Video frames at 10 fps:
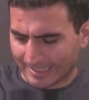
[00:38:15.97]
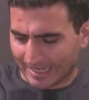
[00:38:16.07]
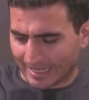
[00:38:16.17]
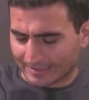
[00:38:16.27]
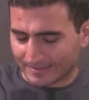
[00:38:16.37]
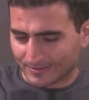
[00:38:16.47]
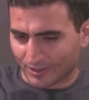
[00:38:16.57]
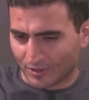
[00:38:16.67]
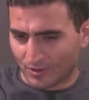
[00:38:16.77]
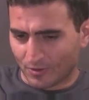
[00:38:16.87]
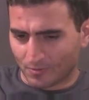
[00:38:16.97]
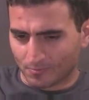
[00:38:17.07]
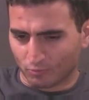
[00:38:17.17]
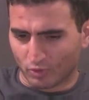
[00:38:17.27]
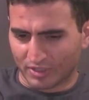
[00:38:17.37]
And so
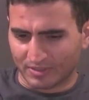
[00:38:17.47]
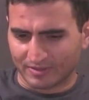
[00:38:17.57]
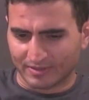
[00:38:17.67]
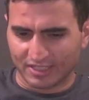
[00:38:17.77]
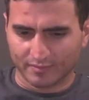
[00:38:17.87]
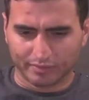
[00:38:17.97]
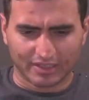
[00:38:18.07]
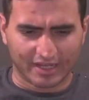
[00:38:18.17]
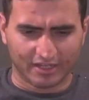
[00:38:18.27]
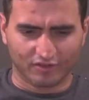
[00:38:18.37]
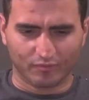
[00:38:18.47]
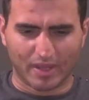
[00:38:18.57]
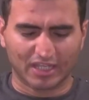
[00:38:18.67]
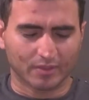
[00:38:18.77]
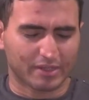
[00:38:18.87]
when his plan of
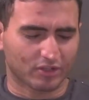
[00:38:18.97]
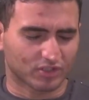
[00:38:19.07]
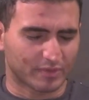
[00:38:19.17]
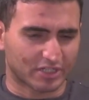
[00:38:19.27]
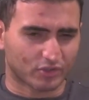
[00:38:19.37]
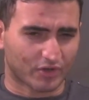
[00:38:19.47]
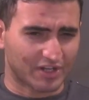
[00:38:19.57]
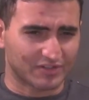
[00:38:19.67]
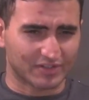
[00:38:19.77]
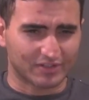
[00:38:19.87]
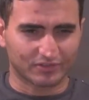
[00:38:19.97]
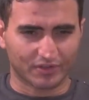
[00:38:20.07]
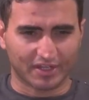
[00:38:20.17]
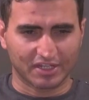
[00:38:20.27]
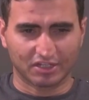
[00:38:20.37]
making me out to be crazy so
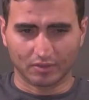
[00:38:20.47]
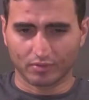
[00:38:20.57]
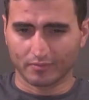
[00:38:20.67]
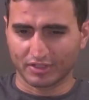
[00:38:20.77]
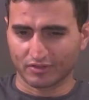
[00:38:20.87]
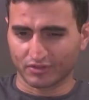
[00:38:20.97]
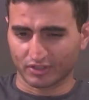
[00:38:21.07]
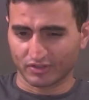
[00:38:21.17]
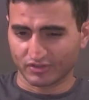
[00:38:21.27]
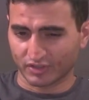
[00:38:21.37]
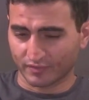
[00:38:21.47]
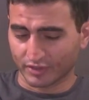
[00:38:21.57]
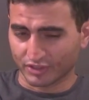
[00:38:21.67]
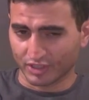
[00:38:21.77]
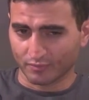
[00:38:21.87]
that he could put me under a
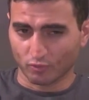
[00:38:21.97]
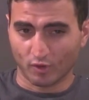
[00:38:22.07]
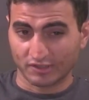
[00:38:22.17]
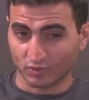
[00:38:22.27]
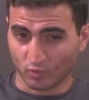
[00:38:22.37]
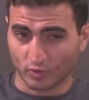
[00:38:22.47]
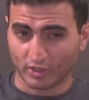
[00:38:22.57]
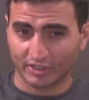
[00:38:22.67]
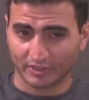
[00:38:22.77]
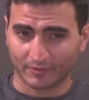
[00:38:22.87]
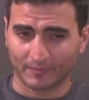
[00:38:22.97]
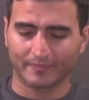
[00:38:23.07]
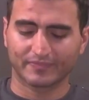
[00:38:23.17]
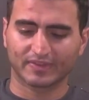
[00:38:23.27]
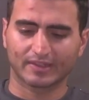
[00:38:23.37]
conservatorship wasn't working,
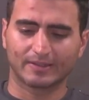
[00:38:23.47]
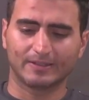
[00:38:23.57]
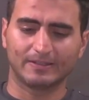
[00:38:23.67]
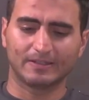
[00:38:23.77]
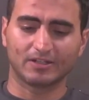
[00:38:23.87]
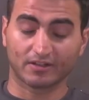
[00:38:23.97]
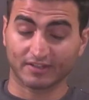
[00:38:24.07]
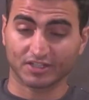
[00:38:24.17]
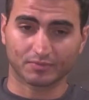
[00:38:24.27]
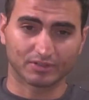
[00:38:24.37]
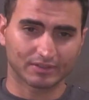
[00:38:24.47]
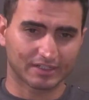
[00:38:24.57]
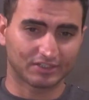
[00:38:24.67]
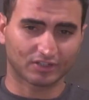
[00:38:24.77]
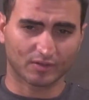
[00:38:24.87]
he got desperate, and he
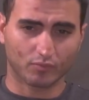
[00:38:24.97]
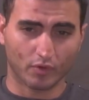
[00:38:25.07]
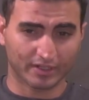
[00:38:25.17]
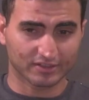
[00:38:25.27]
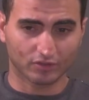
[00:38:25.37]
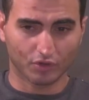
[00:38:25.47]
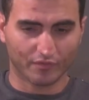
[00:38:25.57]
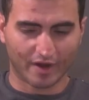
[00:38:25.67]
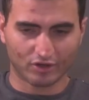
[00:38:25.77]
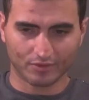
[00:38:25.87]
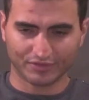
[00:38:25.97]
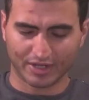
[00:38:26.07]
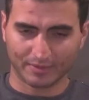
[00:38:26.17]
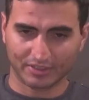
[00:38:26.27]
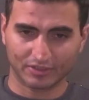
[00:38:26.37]
started pointing his loaded firearms at
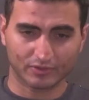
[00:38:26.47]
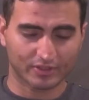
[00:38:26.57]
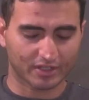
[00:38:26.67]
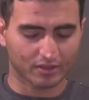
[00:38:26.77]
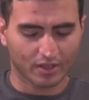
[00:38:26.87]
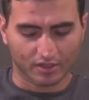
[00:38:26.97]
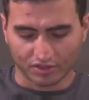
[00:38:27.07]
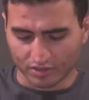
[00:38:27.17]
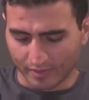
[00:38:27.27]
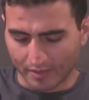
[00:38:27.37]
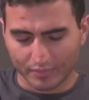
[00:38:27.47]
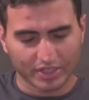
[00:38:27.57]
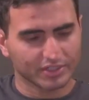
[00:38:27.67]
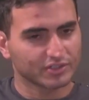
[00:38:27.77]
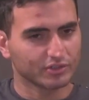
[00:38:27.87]
me, and he was like, "You're my
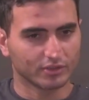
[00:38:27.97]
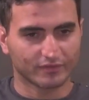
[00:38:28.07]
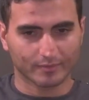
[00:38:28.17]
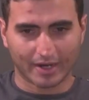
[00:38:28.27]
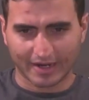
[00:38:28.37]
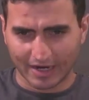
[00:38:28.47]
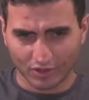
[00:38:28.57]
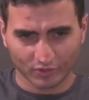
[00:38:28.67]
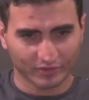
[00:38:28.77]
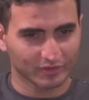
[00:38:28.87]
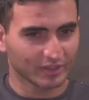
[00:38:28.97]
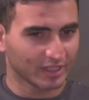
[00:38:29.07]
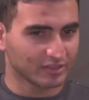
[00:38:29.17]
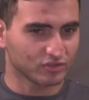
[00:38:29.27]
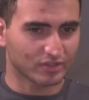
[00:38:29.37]
bitch, you live in my house,
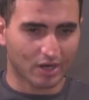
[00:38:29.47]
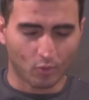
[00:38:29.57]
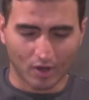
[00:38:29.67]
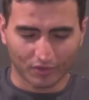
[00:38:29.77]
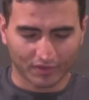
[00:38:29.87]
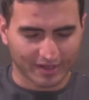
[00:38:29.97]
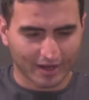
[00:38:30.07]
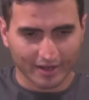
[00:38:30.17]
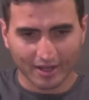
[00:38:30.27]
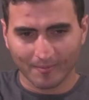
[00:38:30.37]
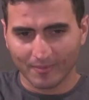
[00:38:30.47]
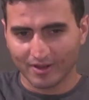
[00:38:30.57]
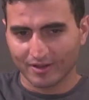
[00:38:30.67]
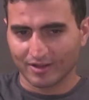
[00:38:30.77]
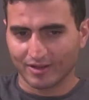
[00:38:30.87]
do you know how wealthy I am?
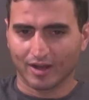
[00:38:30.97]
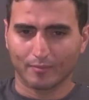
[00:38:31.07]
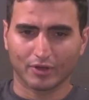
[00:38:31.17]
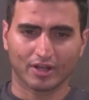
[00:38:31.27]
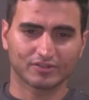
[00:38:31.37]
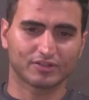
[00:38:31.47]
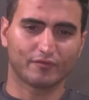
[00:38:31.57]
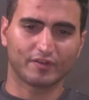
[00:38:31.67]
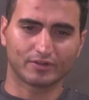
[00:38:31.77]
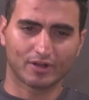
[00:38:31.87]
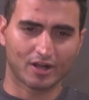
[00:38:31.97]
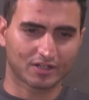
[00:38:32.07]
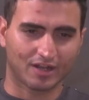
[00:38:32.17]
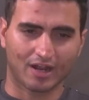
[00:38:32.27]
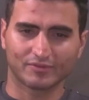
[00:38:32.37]
I'm not Safir Huq,
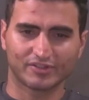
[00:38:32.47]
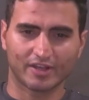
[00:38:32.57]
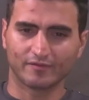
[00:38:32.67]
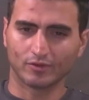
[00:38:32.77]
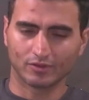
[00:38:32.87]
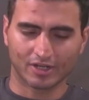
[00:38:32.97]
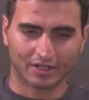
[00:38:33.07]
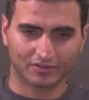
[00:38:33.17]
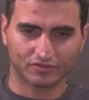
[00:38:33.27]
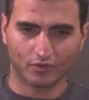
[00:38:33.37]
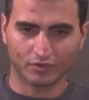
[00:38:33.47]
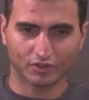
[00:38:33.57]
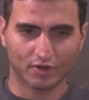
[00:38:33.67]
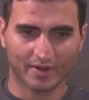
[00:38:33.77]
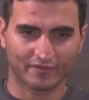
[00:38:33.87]
I'm Saif Ulhaq. Don't you
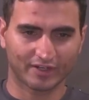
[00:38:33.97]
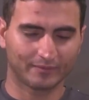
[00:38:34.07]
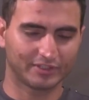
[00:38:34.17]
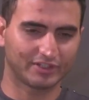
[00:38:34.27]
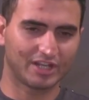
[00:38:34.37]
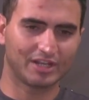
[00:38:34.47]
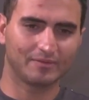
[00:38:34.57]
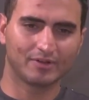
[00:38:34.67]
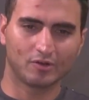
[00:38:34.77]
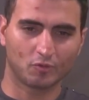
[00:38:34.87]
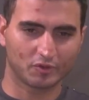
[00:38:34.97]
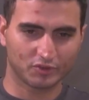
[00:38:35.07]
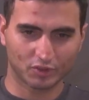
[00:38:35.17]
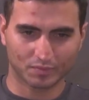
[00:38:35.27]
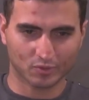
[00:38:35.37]
know my family name? We're
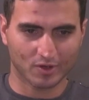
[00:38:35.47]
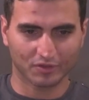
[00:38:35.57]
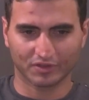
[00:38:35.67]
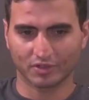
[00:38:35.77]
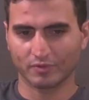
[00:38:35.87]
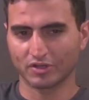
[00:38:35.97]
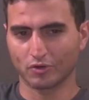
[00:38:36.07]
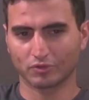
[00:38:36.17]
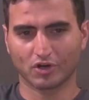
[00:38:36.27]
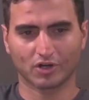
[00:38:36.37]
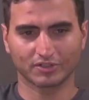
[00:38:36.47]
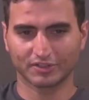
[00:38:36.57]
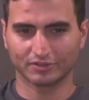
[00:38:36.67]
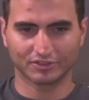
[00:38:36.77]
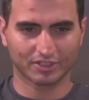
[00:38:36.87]
super wealthy. We own car
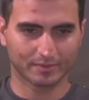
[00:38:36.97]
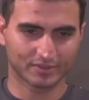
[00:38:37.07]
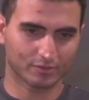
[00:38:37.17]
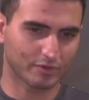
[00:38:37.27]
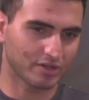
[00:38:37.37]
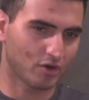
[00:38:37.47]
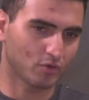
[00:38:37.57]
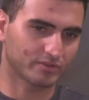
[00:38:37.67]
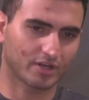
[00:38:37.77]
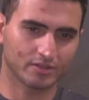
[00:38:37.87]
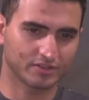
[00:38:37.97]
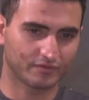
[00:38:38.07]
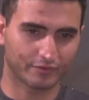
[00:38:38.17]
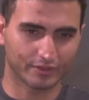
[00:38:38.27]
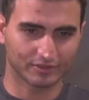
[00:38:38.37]
dealerships and we own tons of
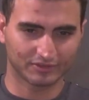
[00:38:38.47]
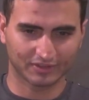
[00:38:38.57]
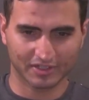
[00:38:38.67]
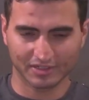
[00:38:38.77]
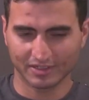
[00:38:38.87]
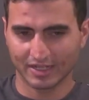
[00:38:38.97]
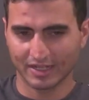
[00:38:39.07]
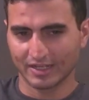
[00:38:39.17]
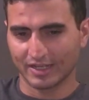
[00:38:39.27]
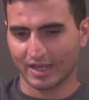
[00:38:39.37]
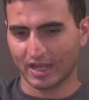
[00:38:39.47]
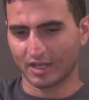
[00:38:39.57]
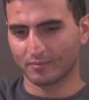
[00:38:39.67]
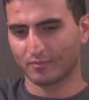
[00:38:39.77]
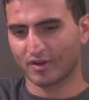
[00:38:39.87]
real estate.
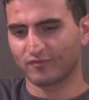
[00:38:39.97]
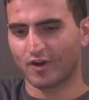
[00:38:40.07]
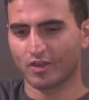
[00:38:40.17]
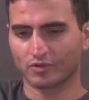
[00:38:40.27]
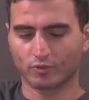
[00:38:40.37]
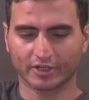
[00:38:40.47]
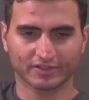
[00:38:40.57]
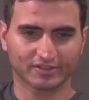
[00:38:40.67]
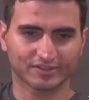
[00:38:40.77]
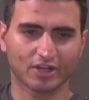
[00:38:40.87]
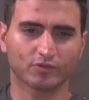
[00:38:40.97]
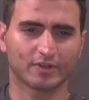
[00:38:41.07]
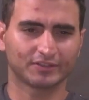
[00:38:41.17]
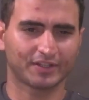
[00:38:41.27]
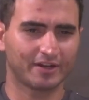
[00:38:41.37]
And my father works at
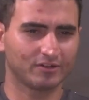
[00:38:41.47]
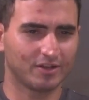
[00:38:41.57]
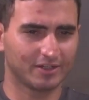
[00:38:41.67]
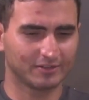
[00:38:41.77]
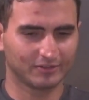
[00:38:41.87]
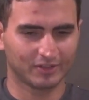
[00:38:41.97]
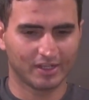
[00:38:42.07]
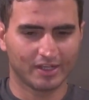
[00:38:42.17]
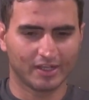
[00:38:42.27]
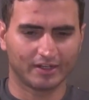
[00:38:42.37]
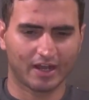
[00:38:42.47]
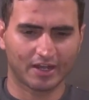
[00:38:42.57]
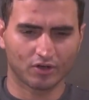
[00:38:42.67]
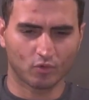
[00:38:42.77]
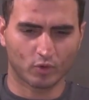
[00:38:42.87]
Southwest Airlines, and I
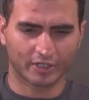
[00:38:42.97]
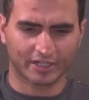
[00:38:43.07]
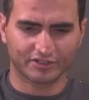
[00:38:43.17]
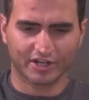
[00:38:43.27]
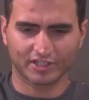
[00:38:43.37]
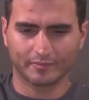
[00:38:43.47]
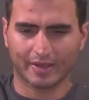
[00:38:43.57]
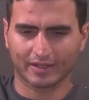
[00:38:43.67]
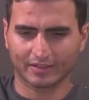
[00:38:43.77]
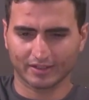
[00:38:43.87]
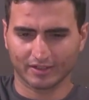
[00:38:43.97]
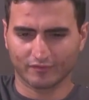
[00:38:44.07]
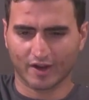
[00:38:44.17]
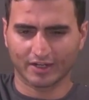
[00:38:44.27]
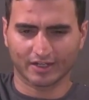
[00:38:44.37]
don't work at Chase Bank in
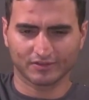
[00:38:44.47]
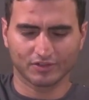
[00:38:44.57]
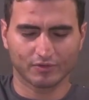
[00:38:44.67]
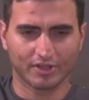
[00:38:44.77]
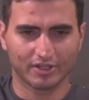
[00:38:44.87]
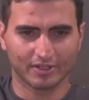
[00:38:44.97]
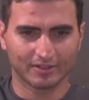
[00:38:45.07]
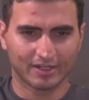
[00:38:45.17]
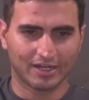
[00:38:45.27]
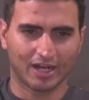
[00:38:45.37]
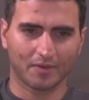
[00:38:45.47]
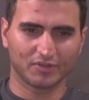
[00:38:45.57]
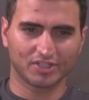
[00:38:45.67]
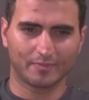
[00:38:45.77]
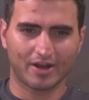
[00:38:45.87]
finance, you idiot. I'm a
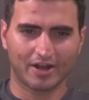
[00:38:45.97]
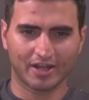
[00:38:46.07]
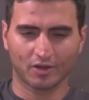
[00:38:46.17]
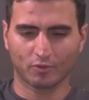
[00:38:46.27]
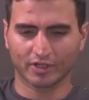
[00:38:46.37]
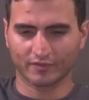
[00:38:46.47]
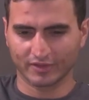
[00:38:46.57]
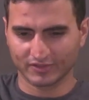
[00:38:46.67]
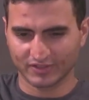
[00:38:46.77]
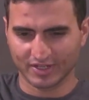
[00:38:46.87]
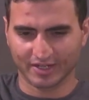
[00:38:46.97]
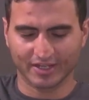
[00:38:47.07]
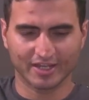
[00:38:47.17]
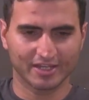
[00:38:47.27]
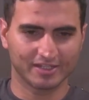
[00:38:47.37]
spy. I work for the
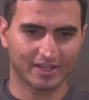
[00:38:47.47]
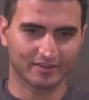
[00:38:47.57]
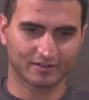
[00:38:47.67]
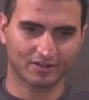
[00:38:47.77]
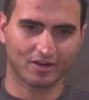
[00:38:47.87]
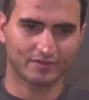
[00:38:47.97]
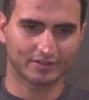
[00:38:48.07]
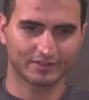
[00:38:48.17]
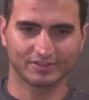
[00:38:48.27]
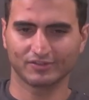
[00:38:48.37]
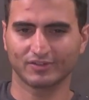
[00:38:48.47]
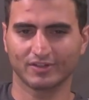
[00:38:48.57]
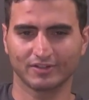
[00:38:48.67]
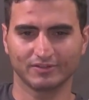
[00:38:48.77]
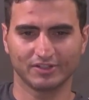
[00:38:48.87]
CIA, and their cover
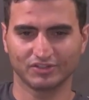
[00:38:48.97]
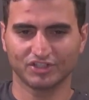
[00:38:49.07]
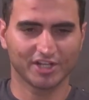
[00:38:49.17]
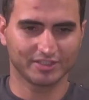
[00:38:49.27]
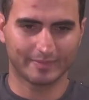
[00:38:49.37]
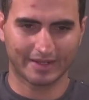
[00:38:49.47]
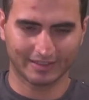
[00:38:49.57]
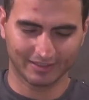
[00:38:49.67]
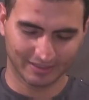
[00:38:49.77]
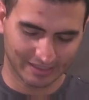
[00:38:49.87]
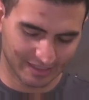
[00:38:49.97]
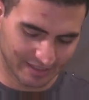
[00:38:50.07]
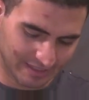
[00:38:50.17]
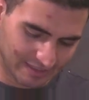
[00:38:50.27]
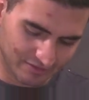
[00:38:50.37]
is Chase Bank."
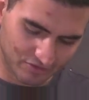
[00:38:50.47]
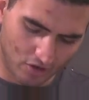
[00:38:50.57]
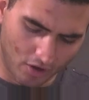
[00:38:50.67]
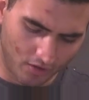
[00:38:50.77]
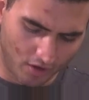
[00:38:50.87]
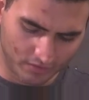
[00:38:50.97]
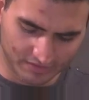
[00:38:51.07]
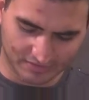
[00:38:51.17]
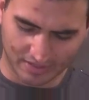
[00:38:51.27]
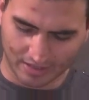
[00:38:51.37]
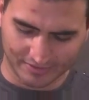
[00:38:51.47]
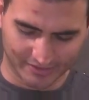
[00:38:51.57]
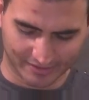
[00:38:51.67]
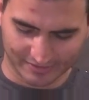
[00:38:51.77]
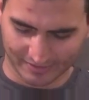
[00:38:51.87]
All this
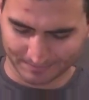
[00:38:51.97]
nonsense.